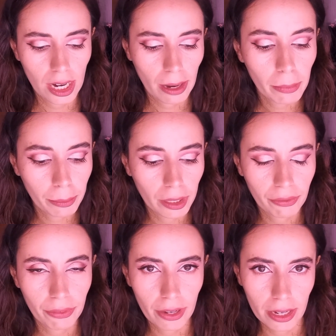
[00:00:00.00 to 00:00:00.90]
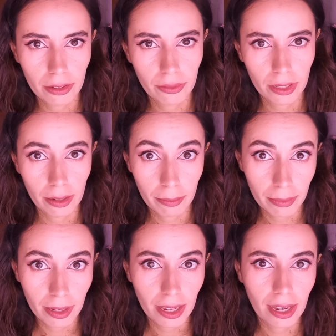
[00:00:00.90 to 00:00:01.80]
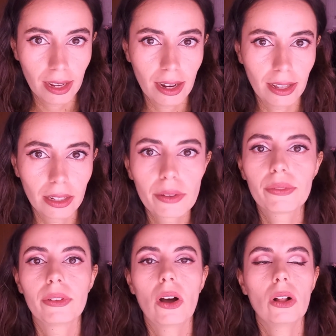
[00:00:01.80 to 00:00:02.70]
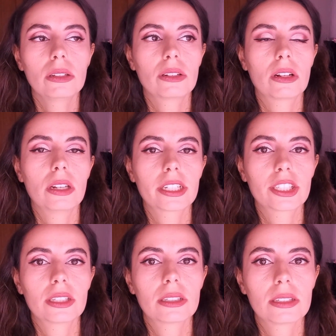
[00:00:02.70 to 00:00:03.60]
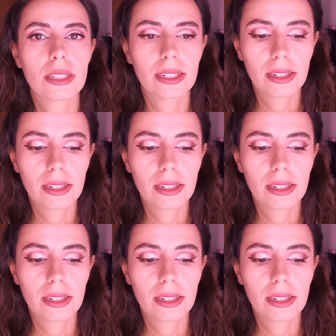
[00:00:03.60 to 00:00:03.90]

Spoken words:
I'm a big fan of them and I love all the collections that